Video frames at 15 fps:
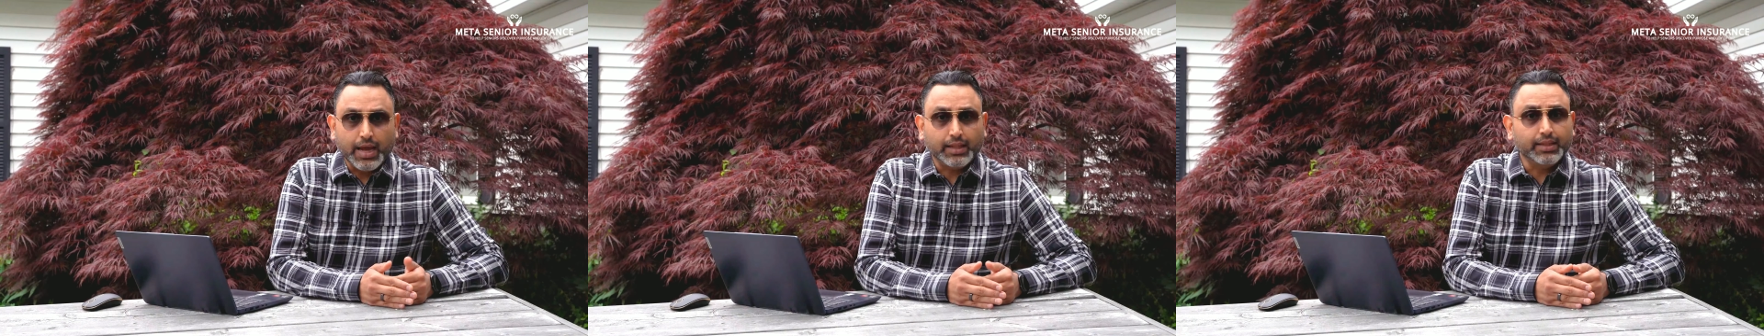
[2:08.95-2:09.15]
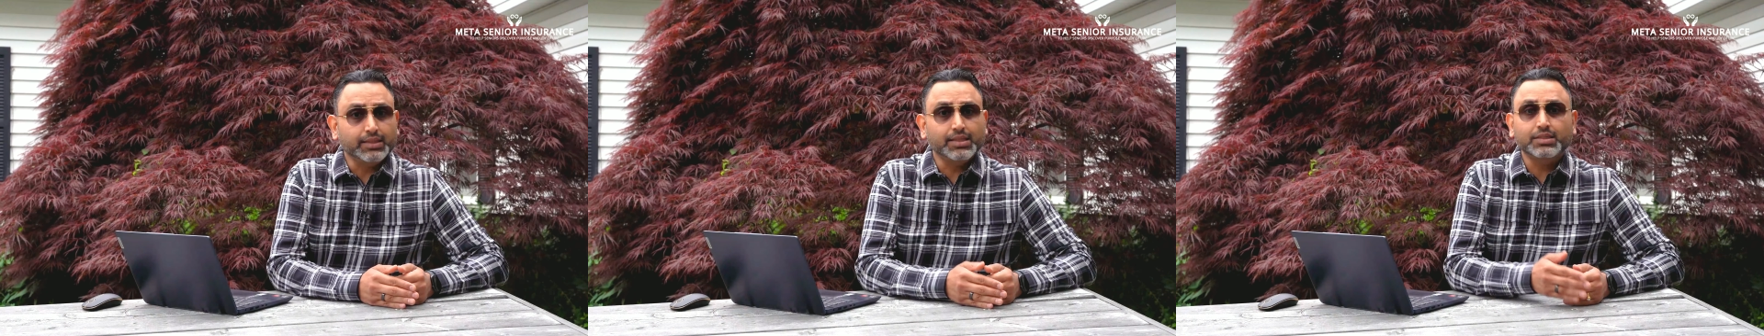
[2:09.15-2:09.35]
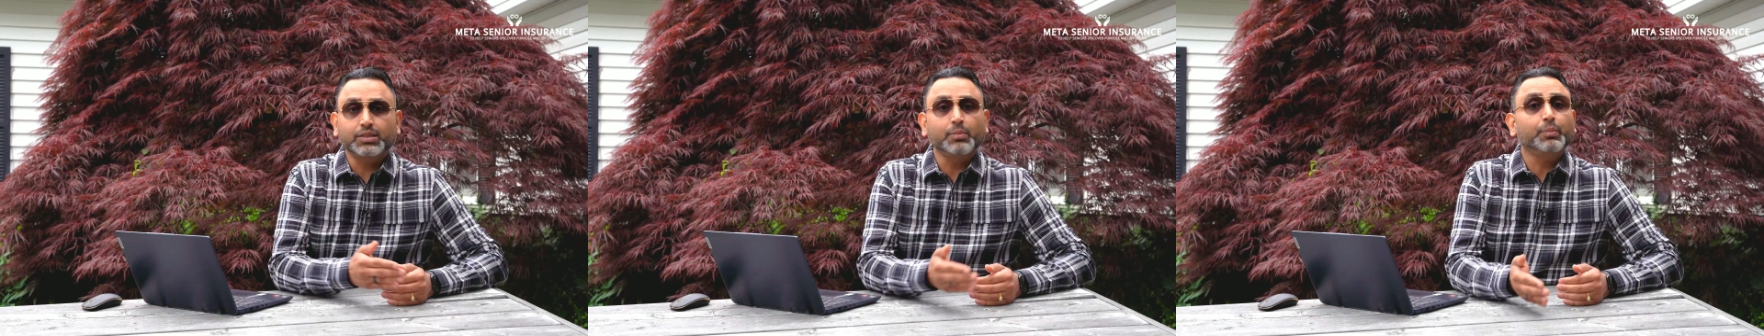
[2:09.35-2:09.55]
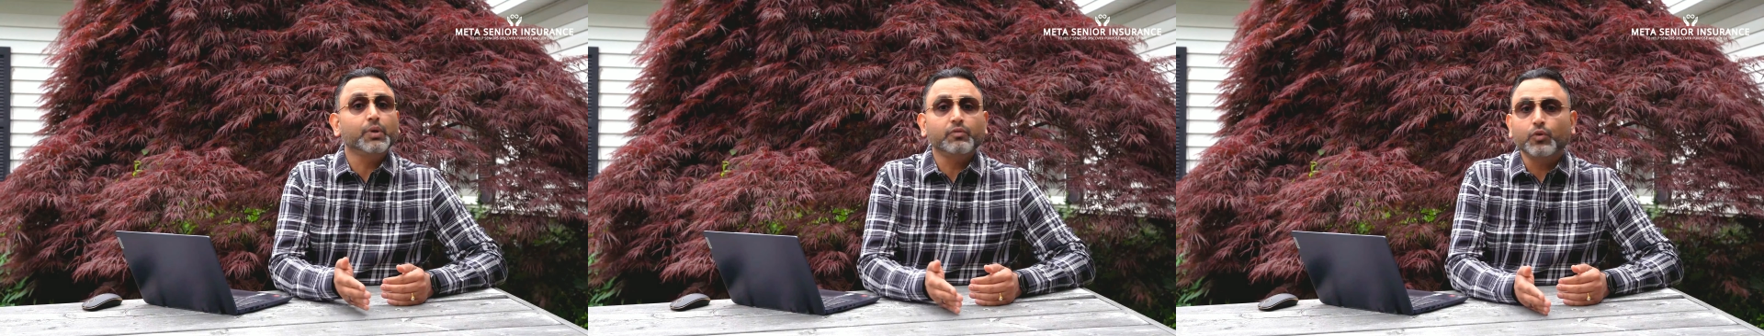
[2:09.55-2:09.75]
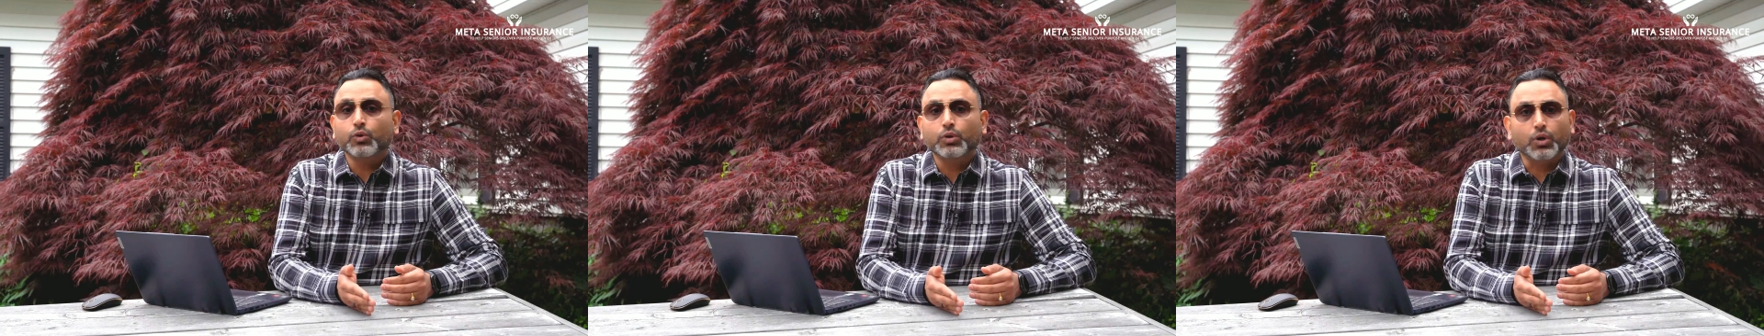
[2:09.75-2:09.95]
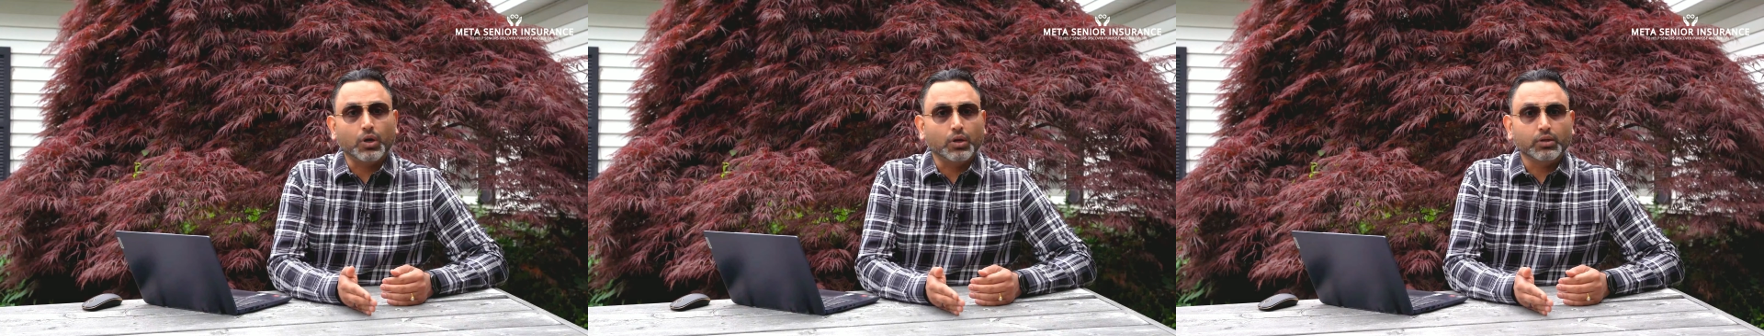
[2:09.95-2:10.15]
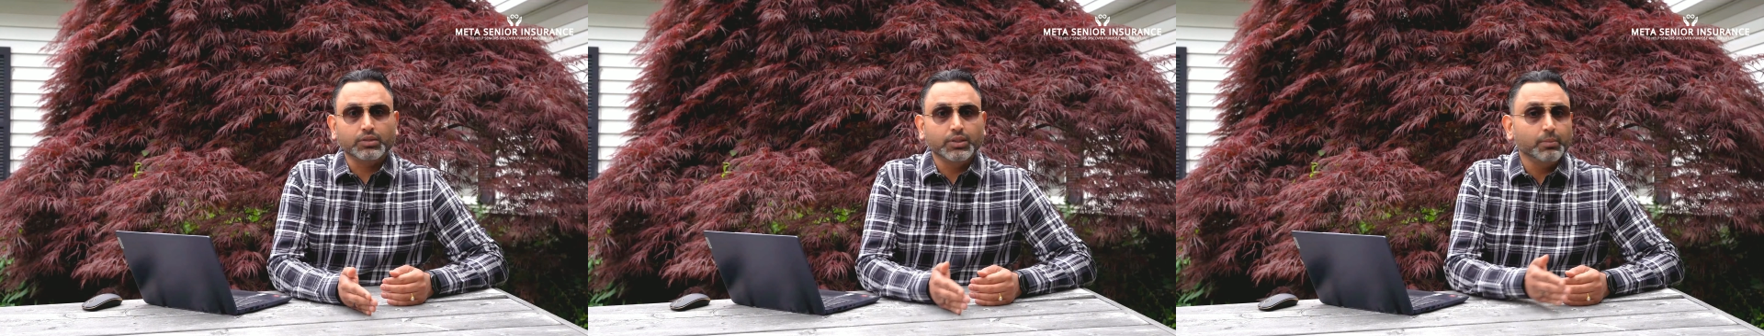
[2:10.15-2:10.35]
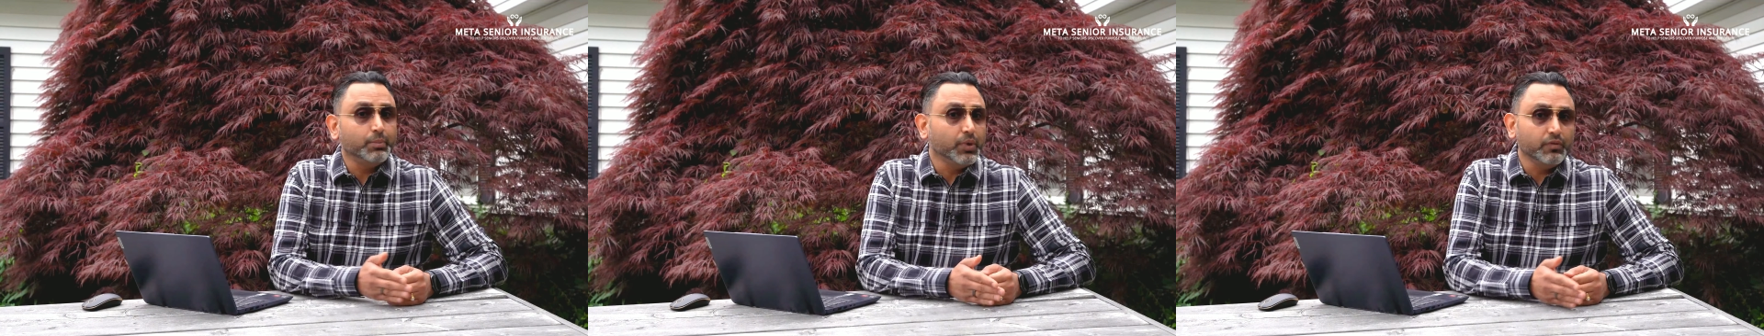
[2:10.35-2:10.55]
And this is simple phone call,
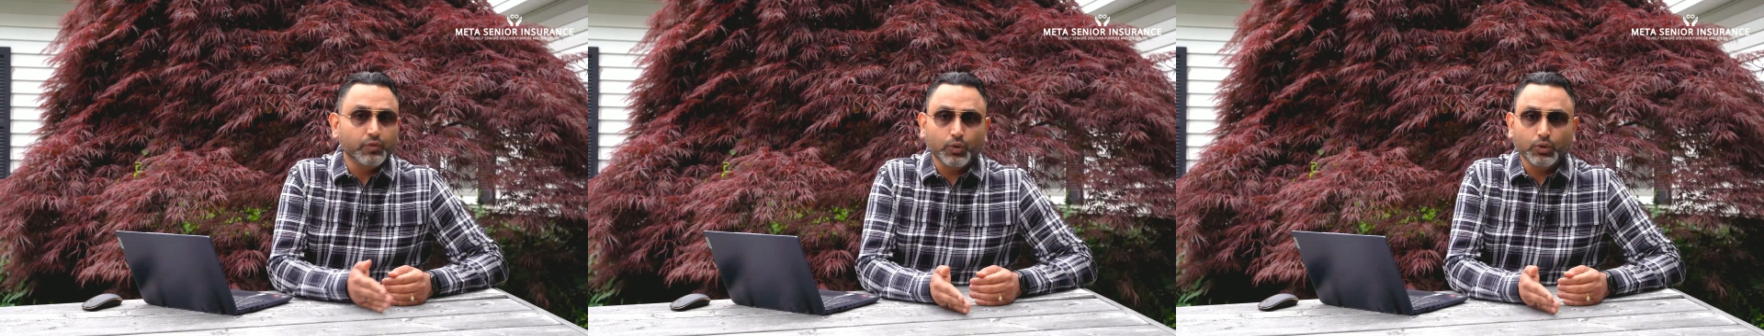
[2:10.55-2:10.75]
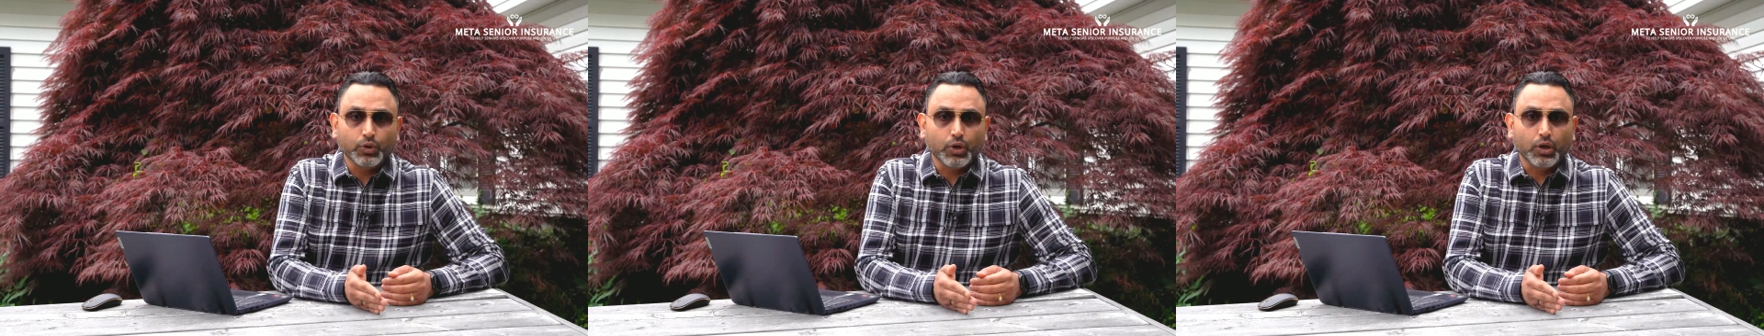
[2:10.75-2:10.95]
simple phone